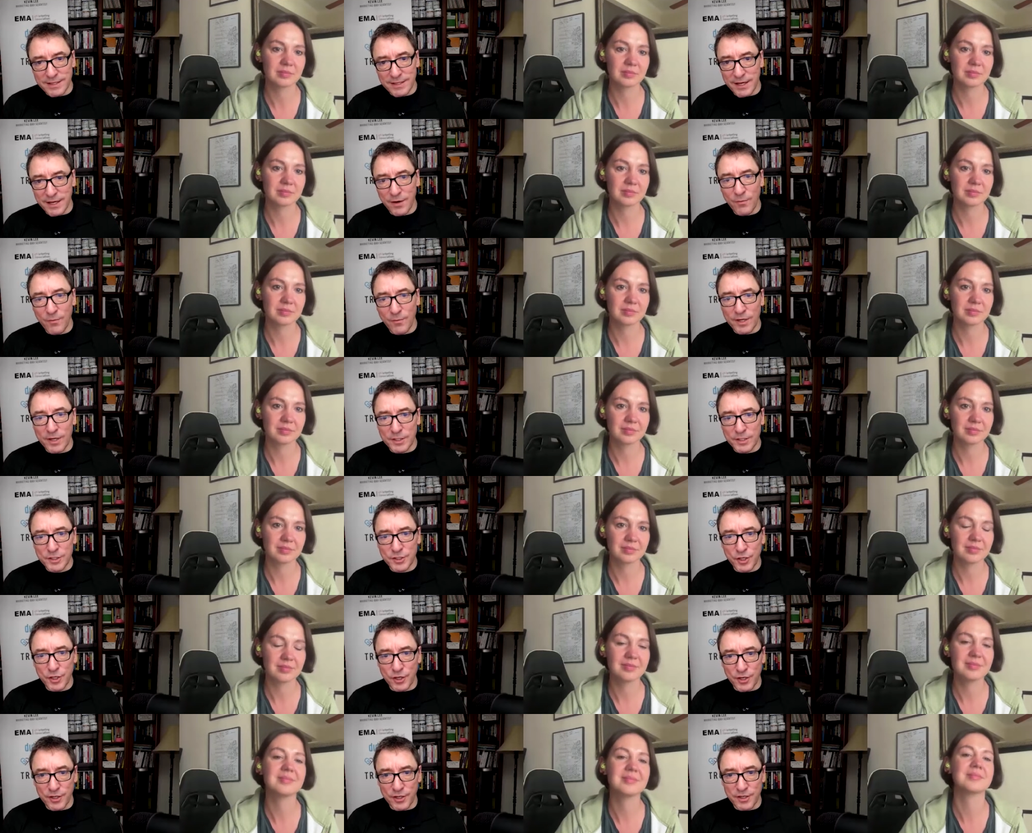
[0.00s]
Speaker 1: They don't want
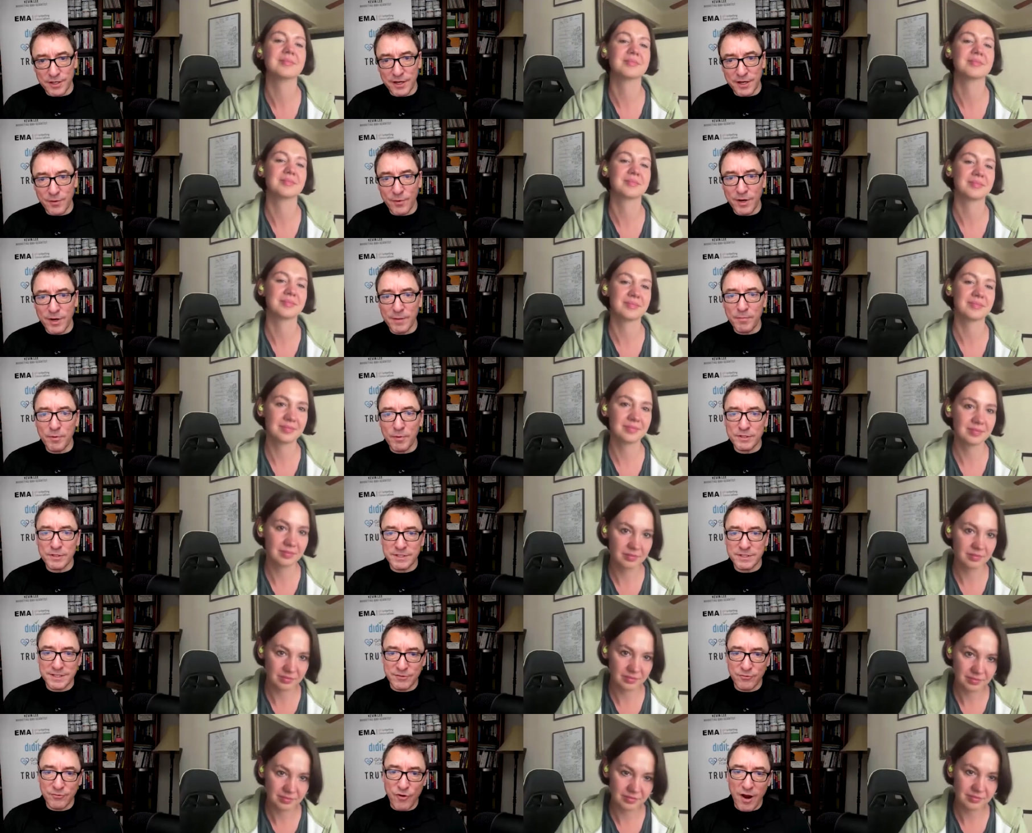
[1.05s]
churn. They don't want a
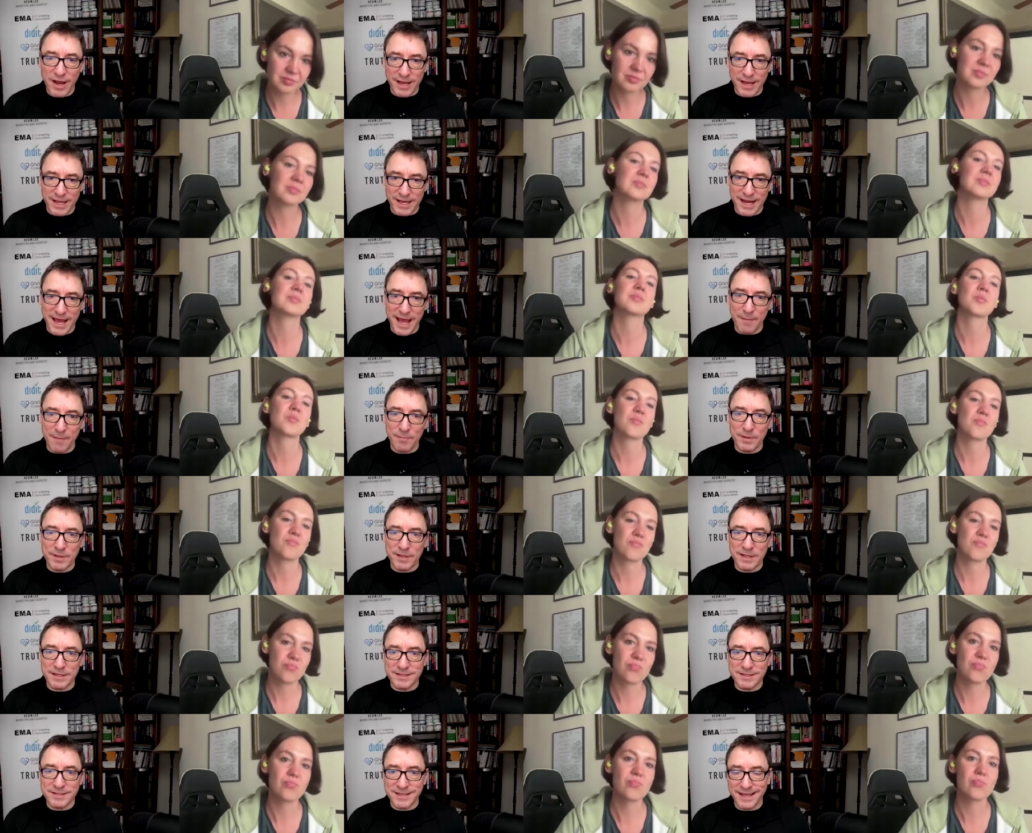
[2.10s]
person trying an app and
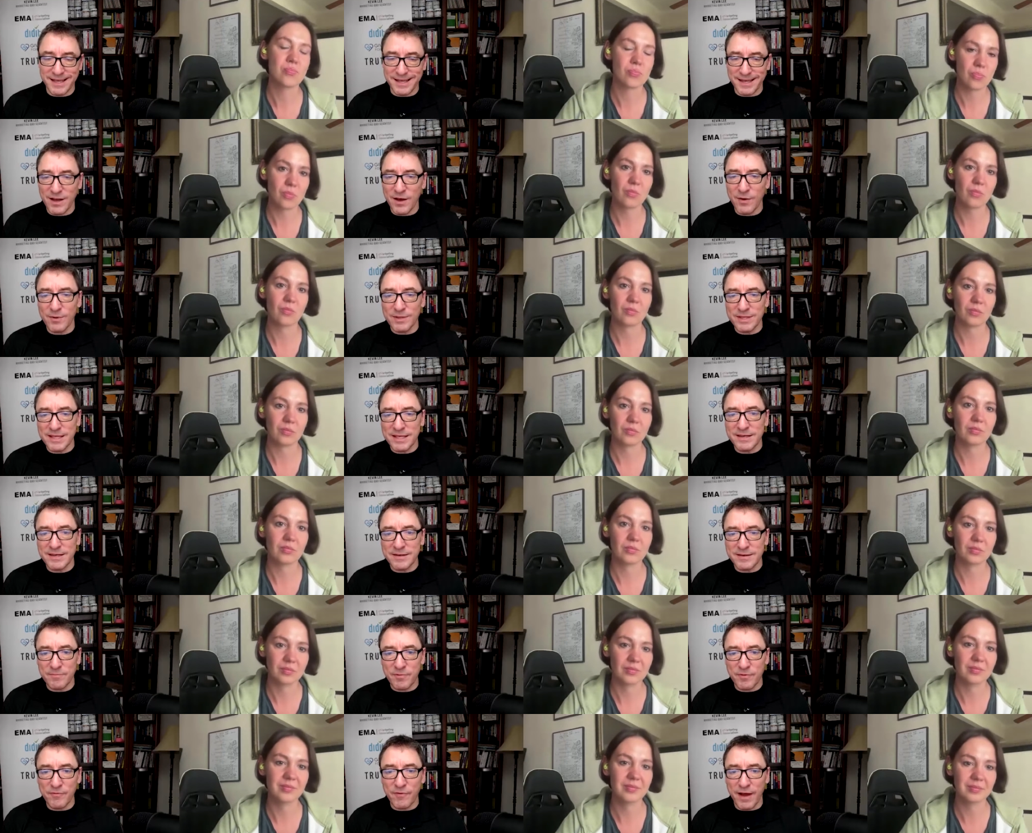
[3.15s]
then saying, "Oh, it
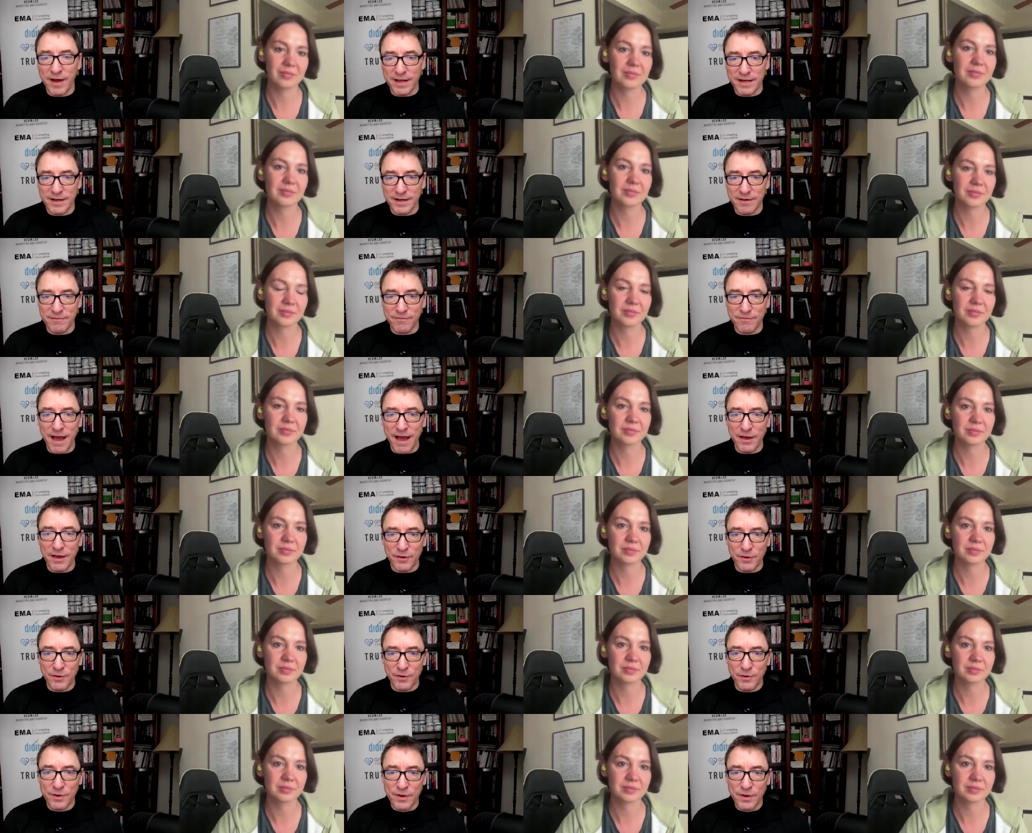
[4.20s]
didn't provide enough
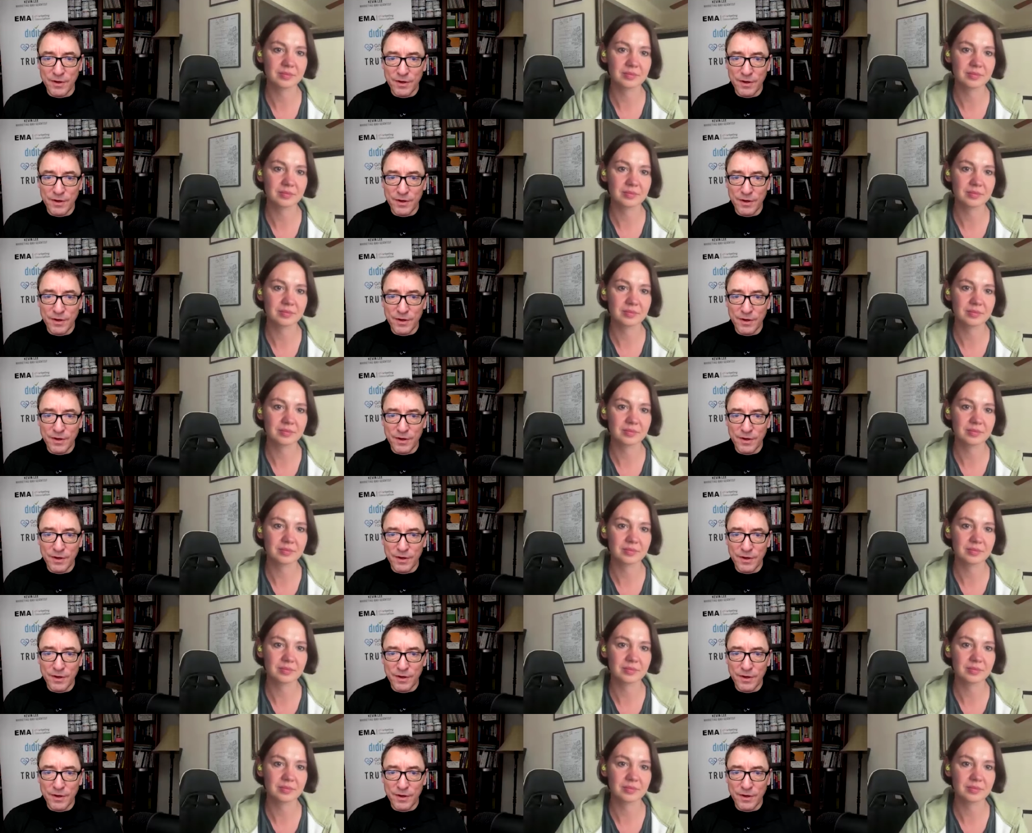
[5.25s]
value,"